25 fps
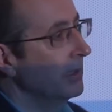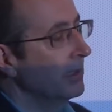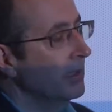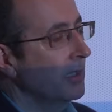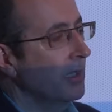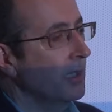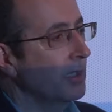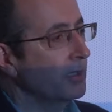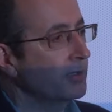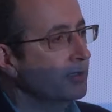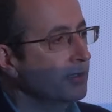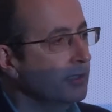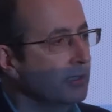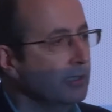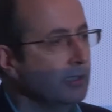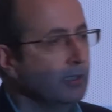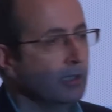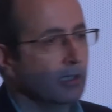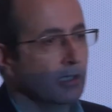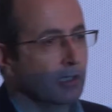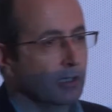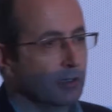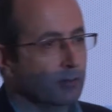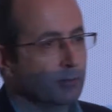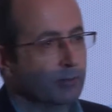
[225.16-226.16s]
as key
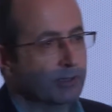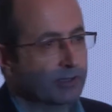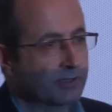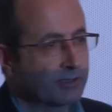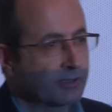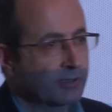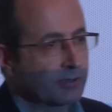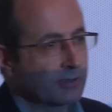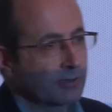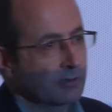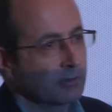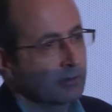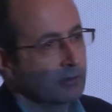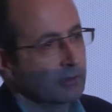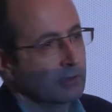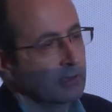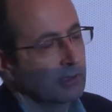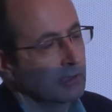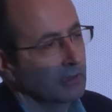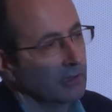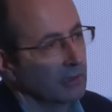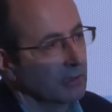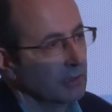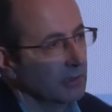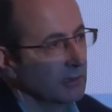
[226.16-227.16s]
elements
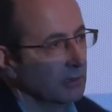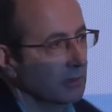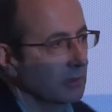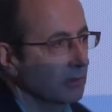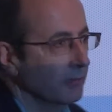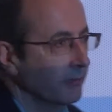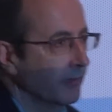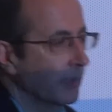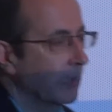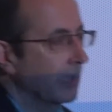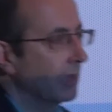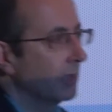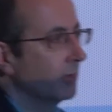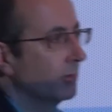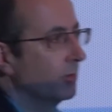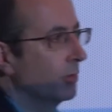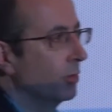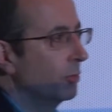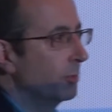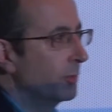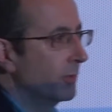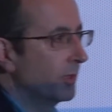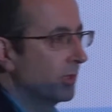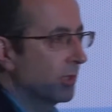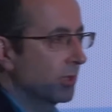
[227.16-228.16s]
of our
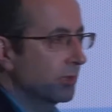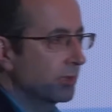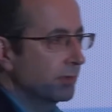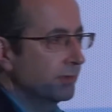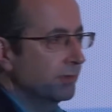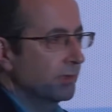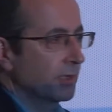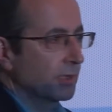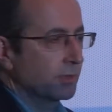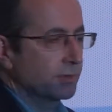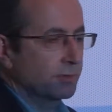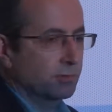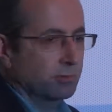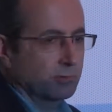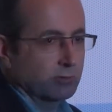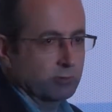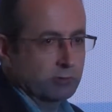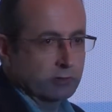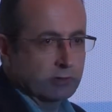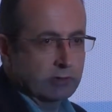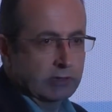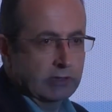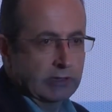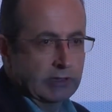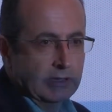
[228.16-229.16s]
open
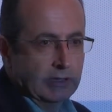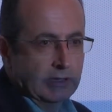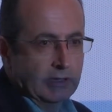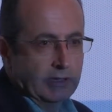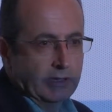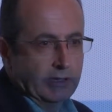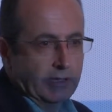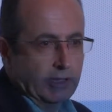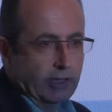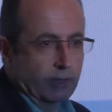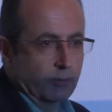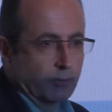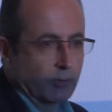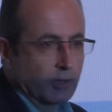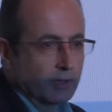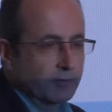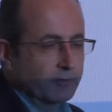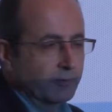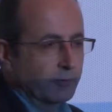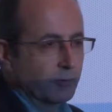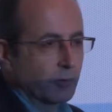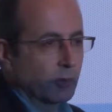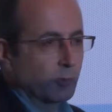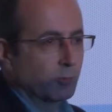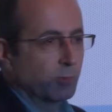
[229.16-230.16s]
architecture in one
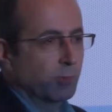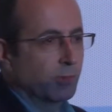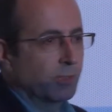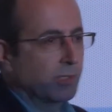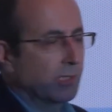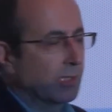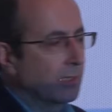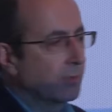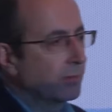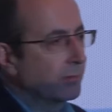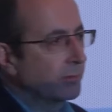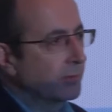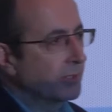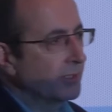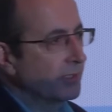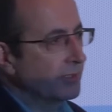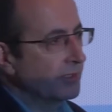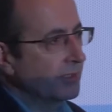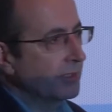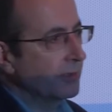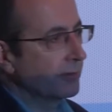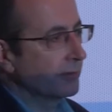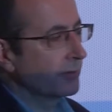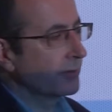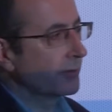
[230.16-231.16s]
form or another
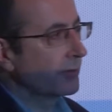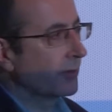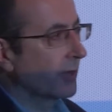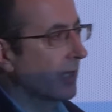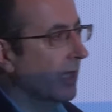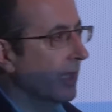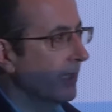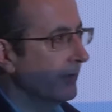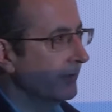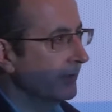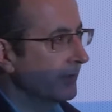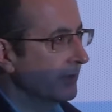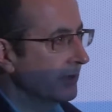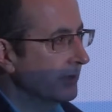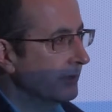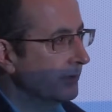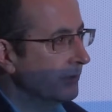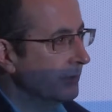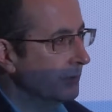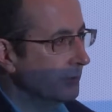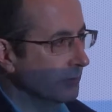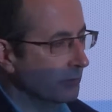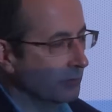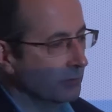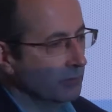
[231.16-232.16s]
is either driving
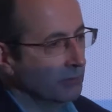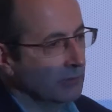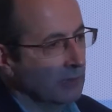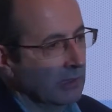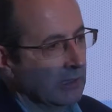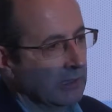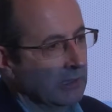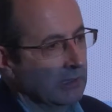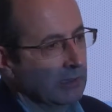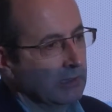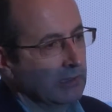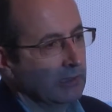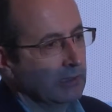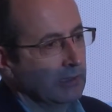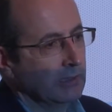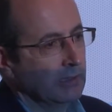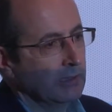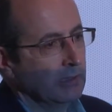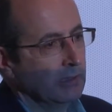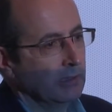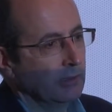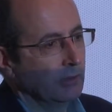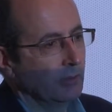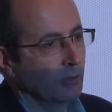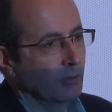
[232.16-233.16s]
to
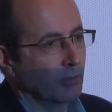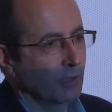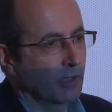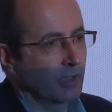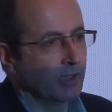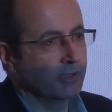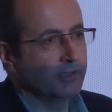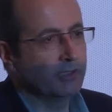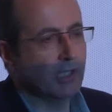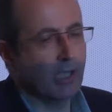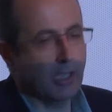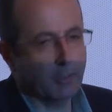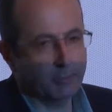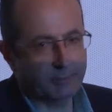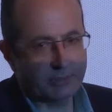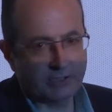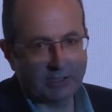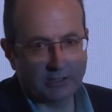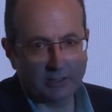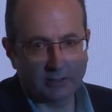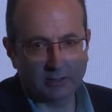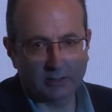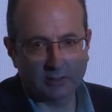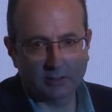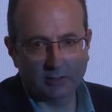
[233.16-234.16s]
or
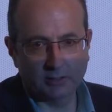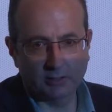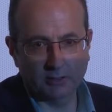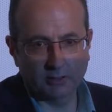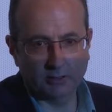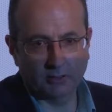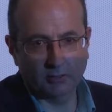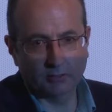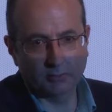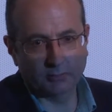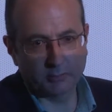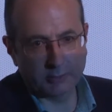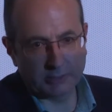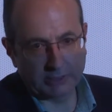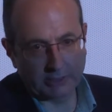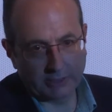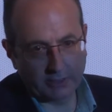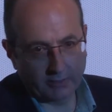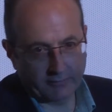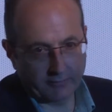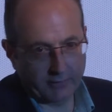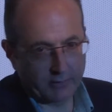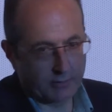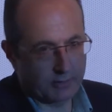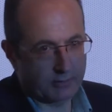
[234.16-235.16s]
adopting an open
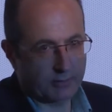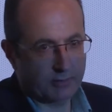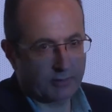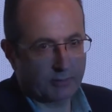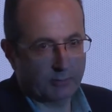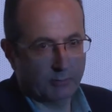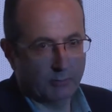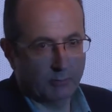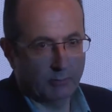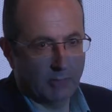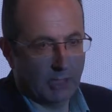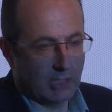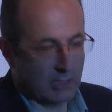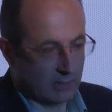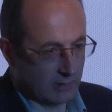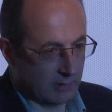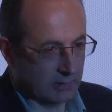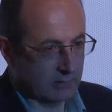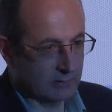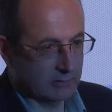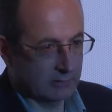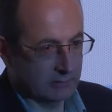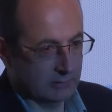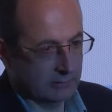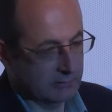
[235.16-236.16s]
governance
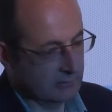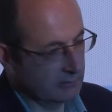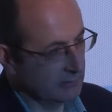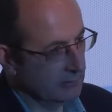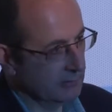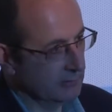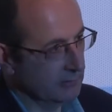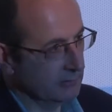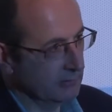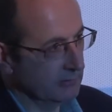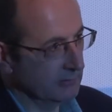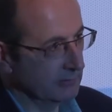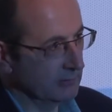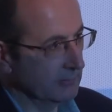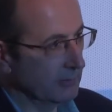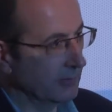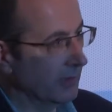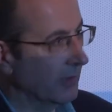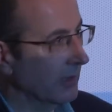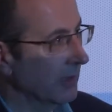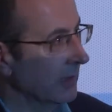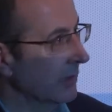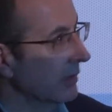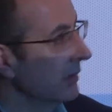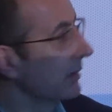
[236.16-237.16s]
model,
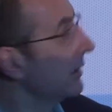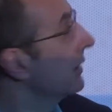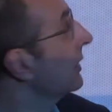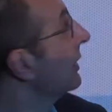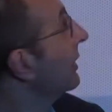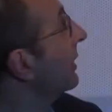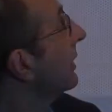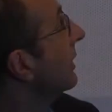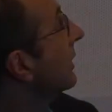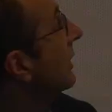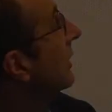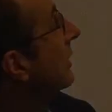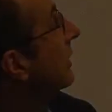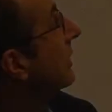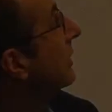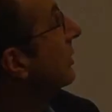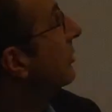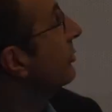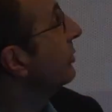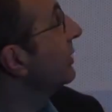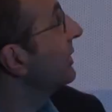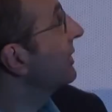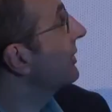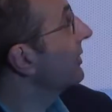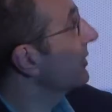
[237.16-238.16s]
okay?
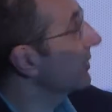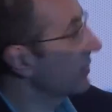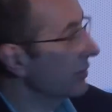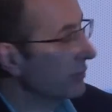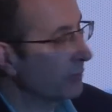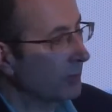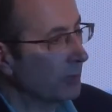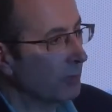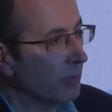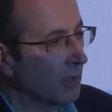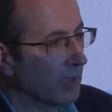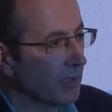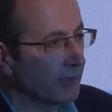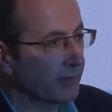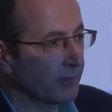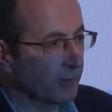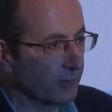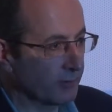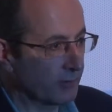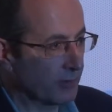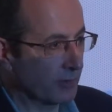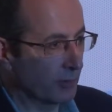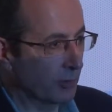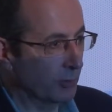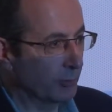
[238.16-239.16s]
Because we want
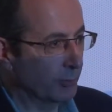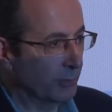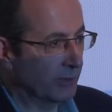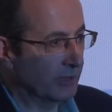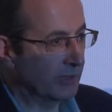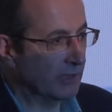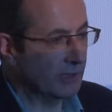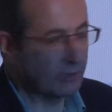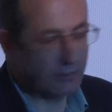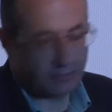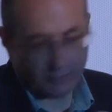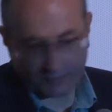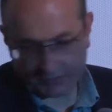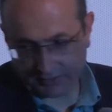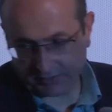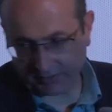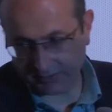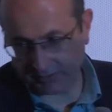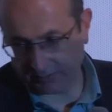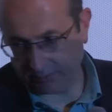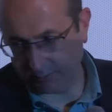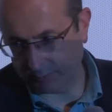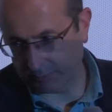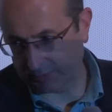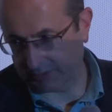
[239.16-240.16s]
those open
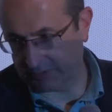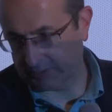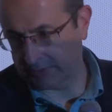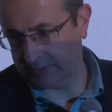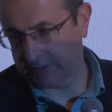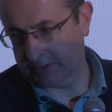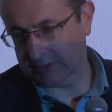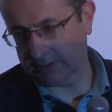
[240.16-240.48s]
ecosystems.